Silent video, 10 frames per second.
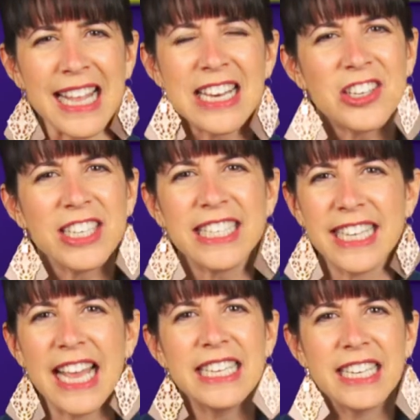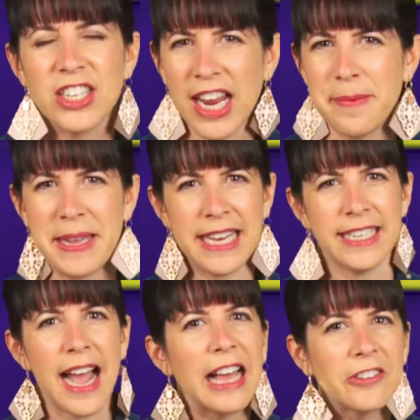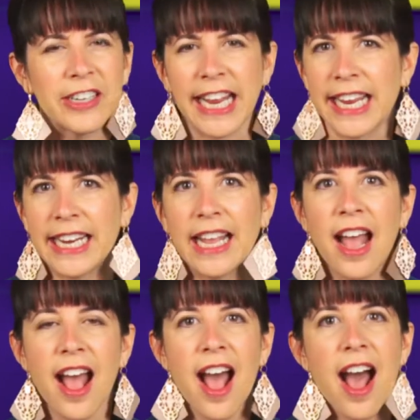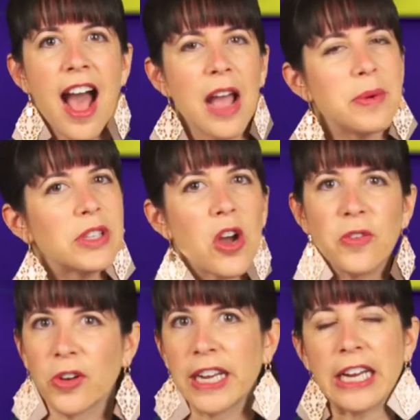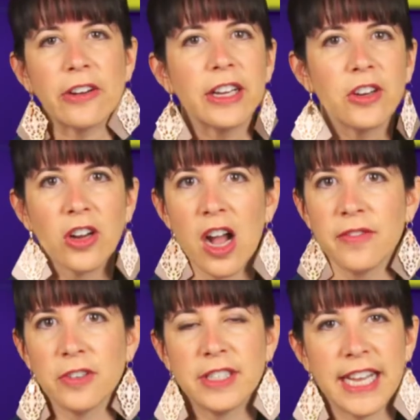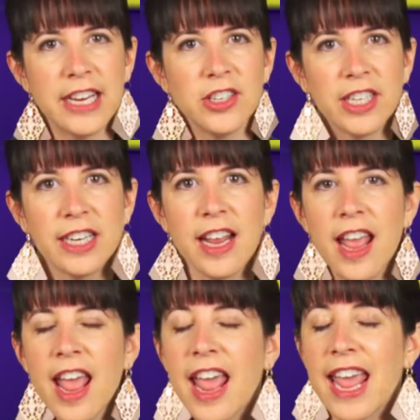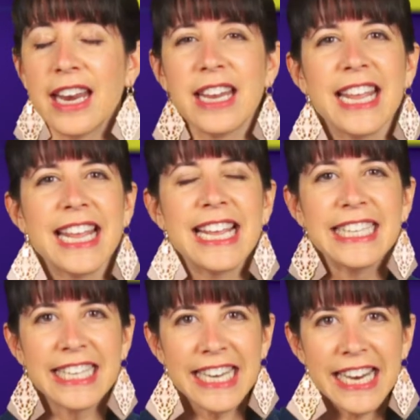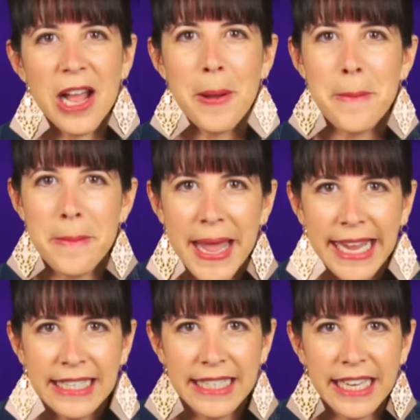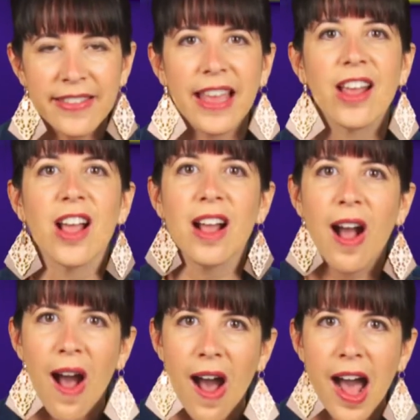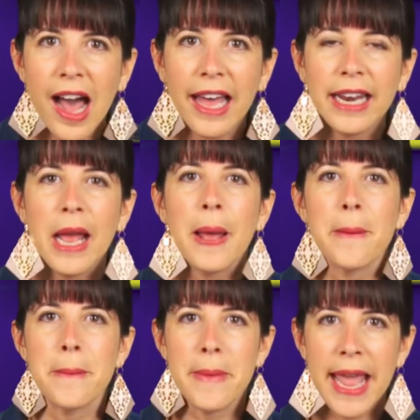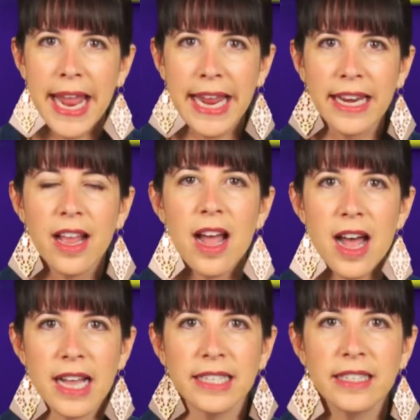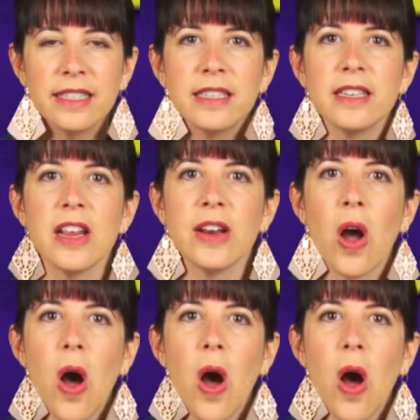And she said to Jamie and Tyler and Annie, "I was overhearing your conversation, and isn't it amazing that God made us in